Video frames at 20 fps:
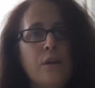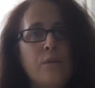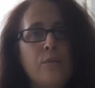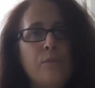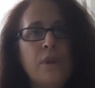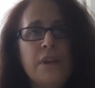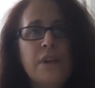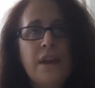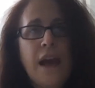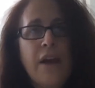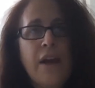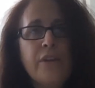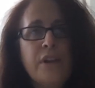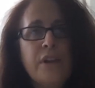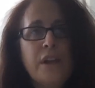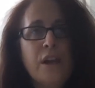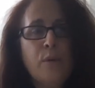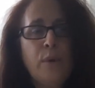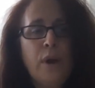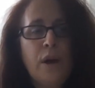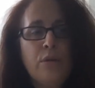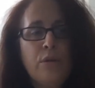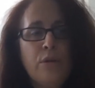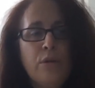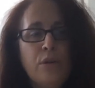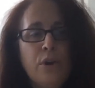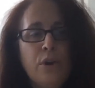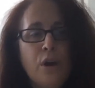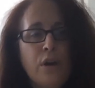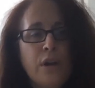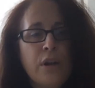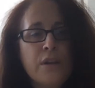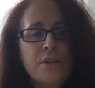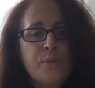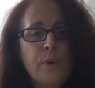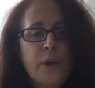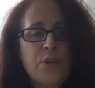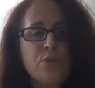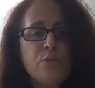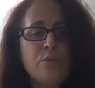mentality about guarding
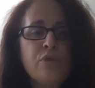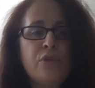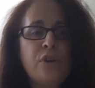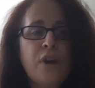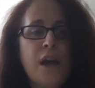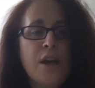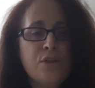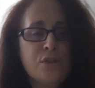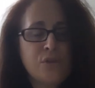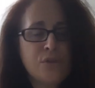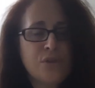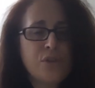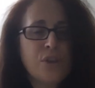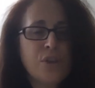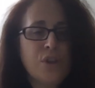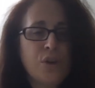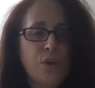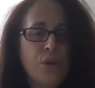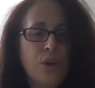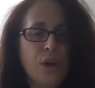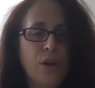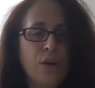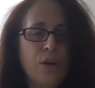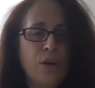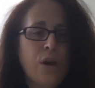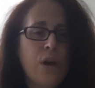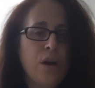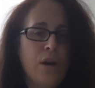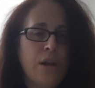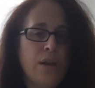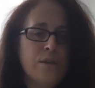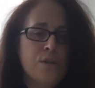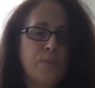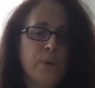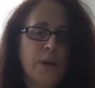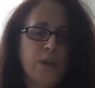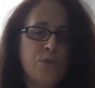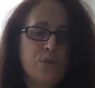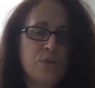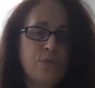spectrum for national security or guarding
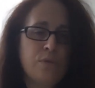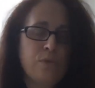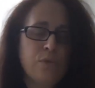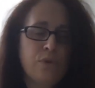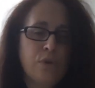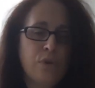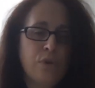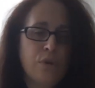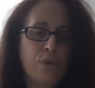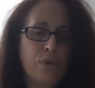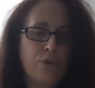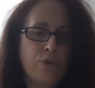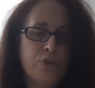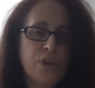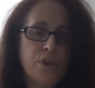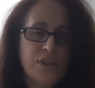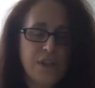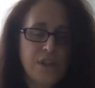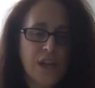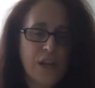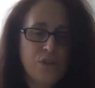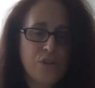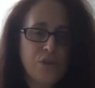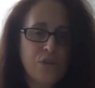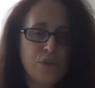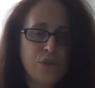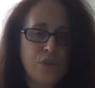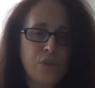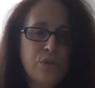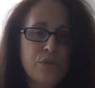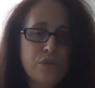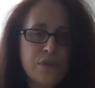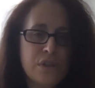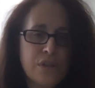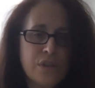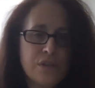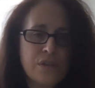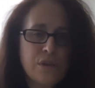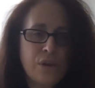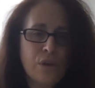spectrum for just national use.
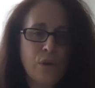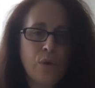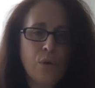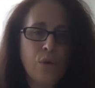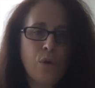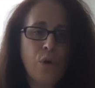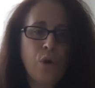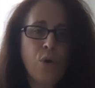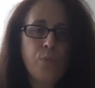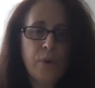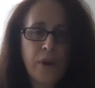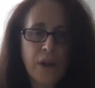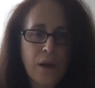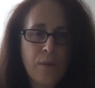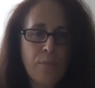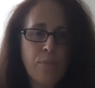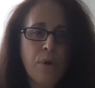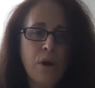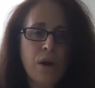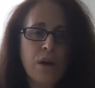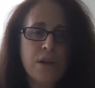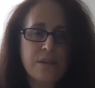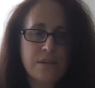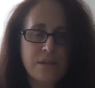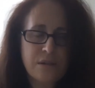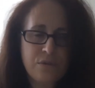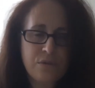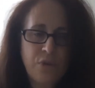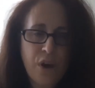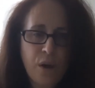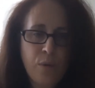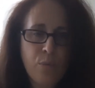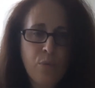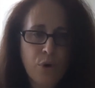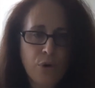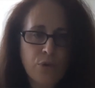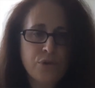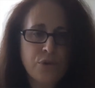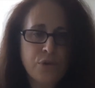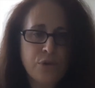And so opening up markets is very
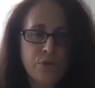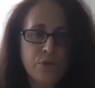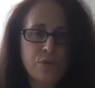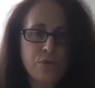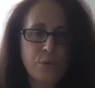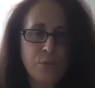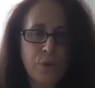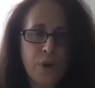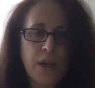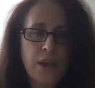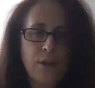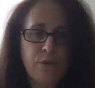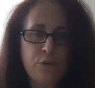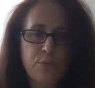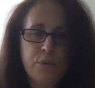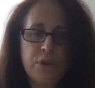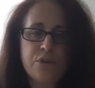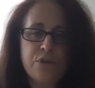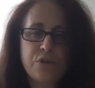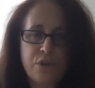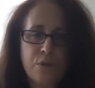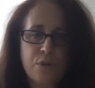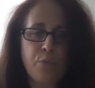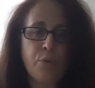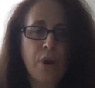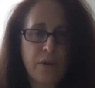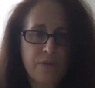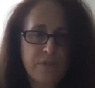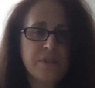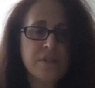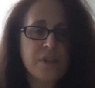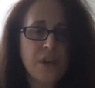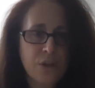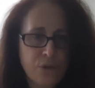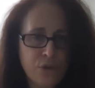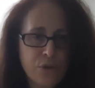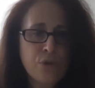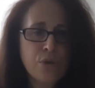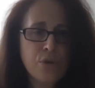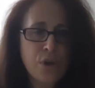important too. So we want to give a pitch to the private
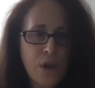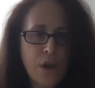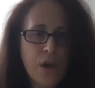sector,